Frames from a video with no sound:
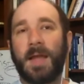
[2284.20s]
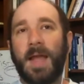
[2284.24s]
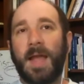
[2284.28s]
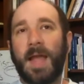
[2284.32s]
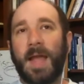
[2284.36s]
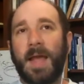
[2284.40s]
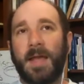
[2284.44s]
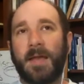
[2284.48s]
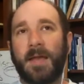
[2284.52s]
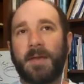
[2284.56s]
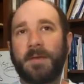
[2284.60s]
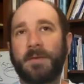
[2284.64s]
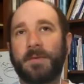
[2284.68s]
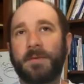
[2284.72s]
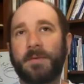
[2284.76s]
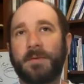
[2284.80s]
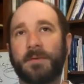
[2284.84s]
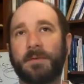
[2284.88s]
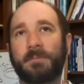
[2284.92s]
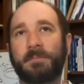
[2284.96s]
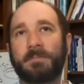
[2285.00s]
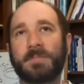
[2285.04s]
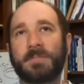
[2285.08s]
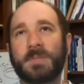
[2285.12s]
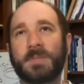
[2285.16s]
And
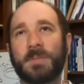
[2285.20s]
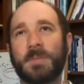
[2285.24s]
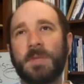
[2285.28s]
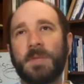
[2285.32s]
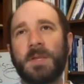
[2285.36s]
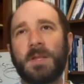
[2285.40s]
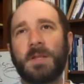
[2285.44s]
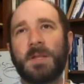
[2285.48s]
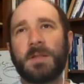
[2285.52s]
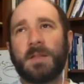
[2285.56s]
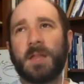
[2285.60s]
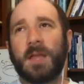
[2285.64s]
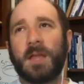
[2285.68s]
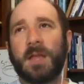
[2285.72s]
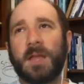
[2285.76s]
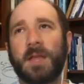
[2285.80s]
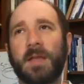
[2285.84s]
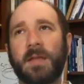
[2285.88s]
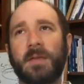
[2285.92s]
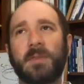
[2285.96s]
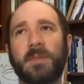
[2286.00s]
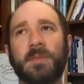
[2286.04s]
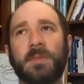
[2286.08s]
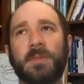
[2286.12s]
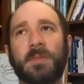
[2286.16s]
something
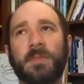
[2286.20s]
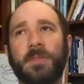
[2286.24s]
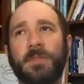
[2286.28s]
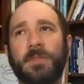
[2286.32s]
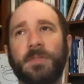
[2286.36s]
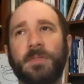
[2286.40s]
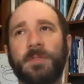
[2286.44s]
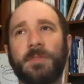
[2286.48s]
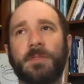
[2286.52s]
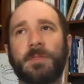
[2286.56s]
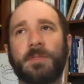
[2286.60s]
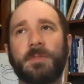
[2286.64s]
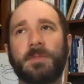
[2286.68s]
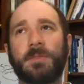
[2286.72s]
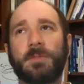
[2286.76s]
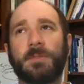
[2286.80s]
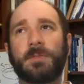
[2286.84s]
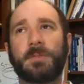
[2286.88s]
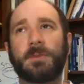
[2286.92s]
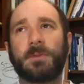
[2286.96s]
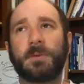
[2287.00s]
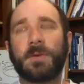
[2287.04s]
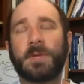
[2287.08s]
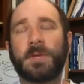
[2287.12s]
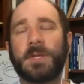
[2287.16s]
like
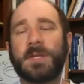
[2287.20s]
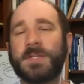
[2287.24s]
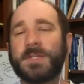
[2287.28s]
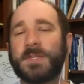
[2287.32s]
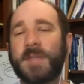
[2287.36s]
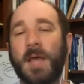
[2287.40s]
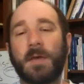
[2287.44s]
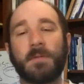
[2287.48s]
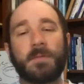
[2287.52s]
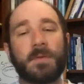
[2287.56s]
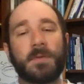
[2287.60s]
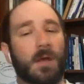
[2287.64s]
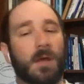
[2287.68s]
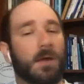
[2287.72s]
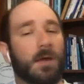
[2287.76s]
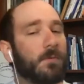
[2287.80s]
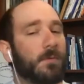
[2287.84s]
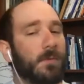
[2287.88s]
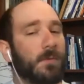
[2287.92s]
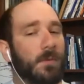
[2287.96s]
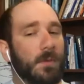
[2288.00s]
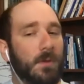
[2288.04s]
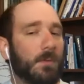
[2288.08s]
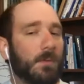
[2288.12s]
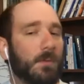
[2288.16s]
37 of
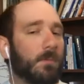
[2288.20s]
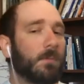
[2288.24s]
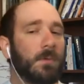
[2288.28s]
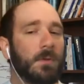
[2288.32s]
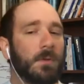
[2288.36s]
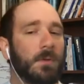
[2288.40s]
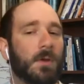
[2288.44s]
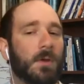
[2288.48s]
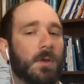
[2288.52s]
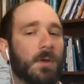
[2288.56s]
them